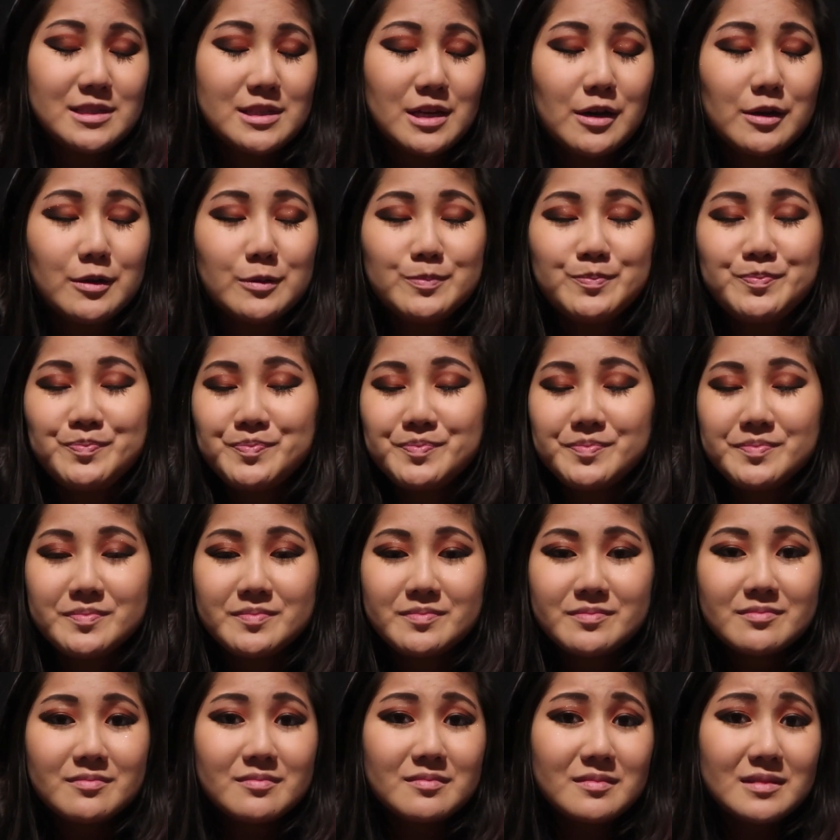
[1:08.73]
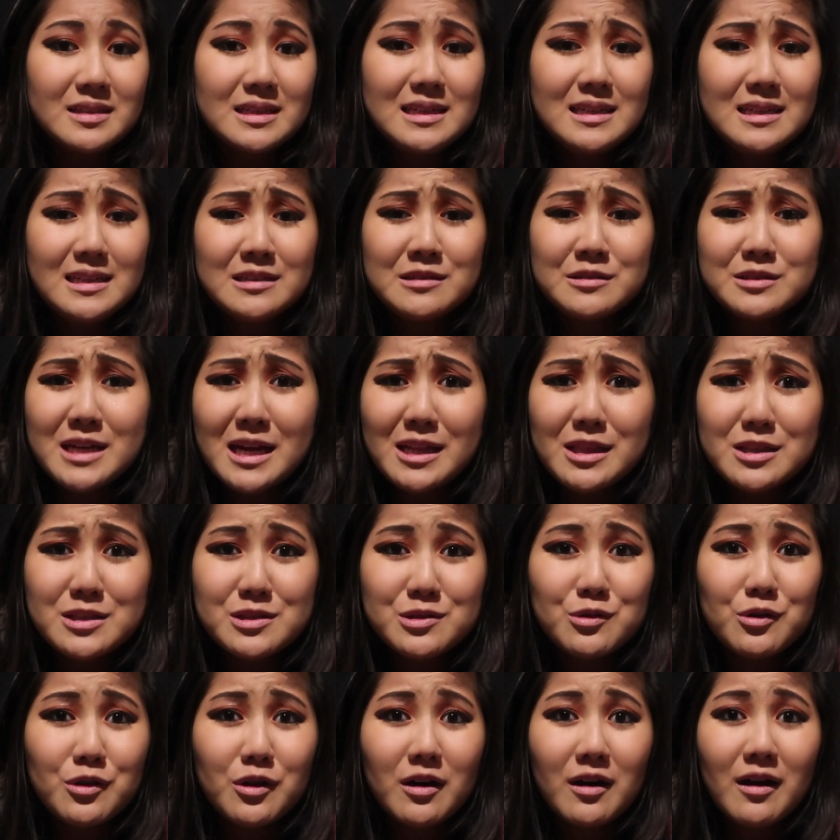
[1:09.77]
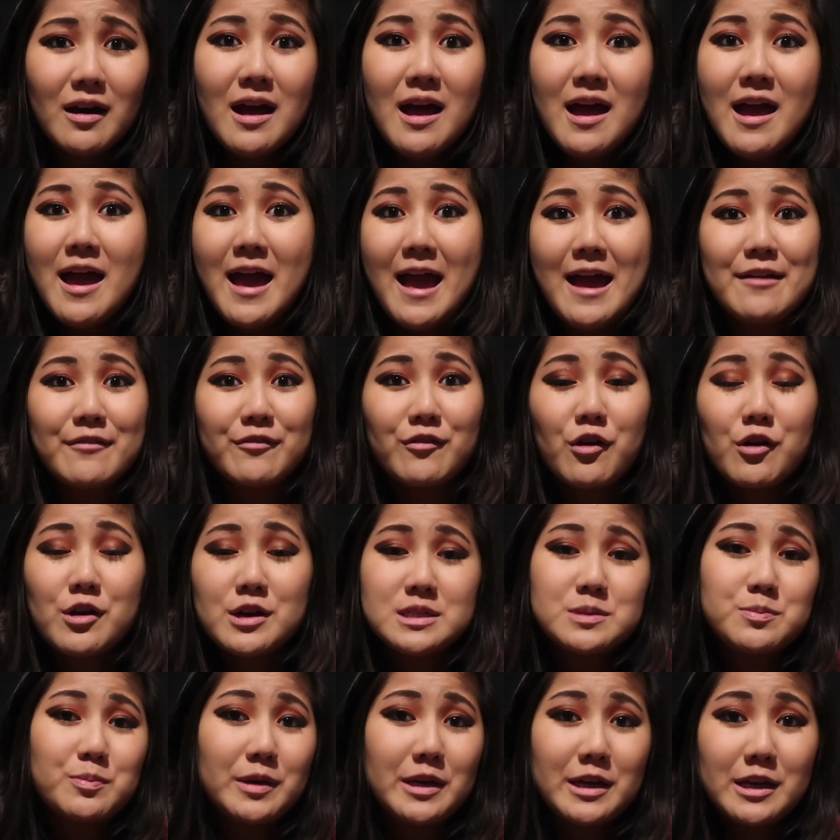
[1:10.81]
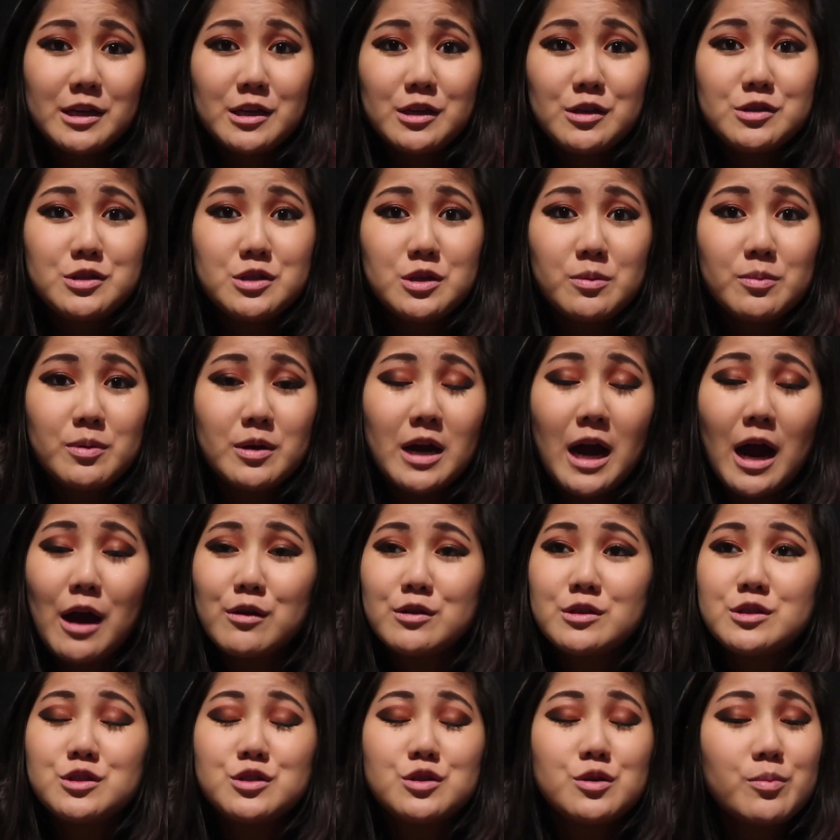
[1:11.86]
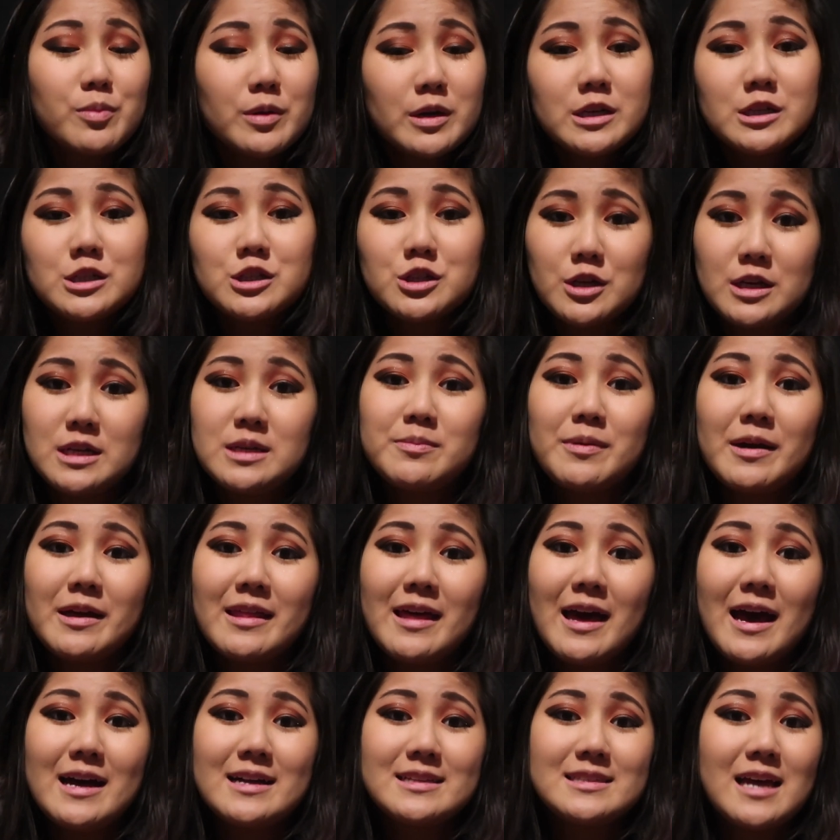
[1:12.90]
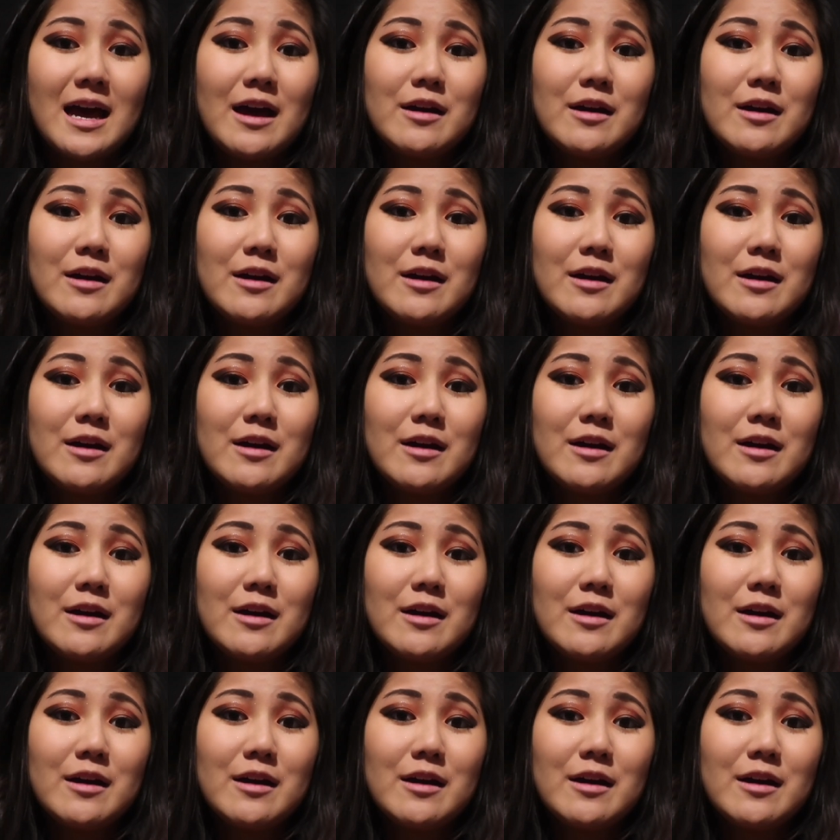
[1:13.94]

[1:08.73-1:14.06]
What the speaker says: So he was at the school, and of course, being a YouTuber, I was super intrigued by that.